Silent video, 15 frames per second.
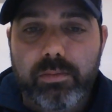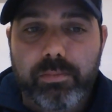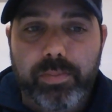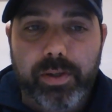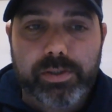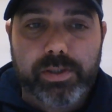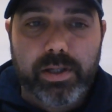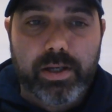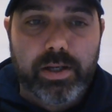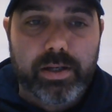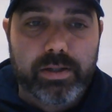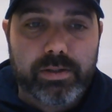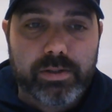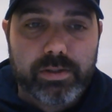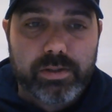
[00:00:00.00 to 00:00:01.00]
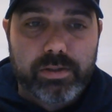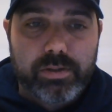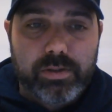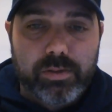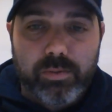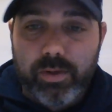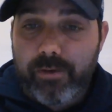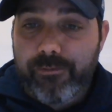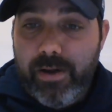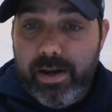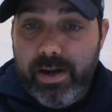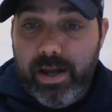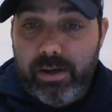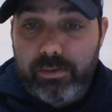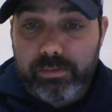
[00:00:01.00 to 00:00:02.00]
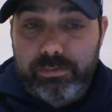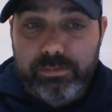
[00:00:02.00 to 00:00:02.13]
But we're going to find out.